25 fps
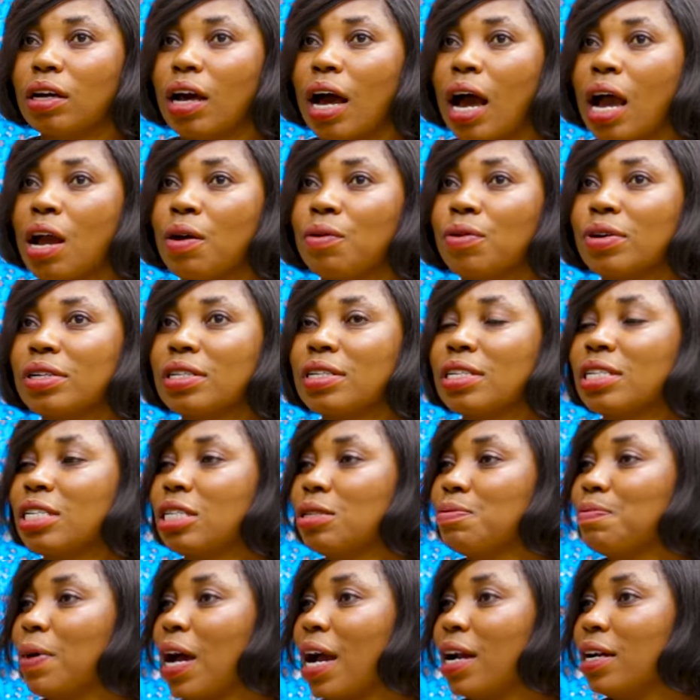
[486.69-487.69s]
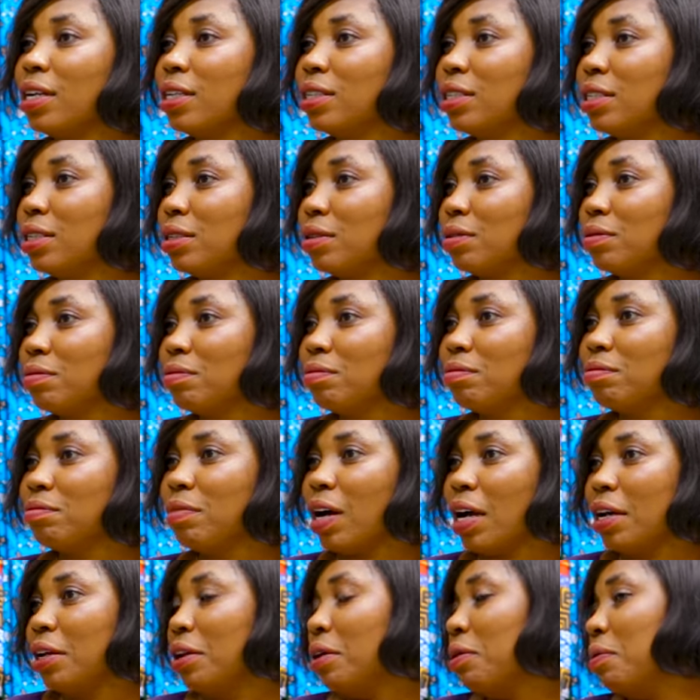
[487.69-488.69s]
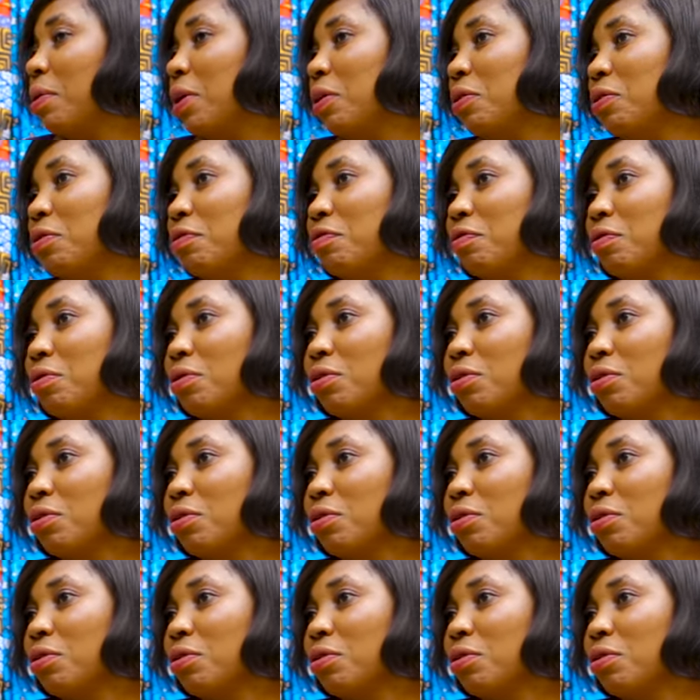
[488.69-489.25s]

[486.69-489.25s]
I was inspired by the word of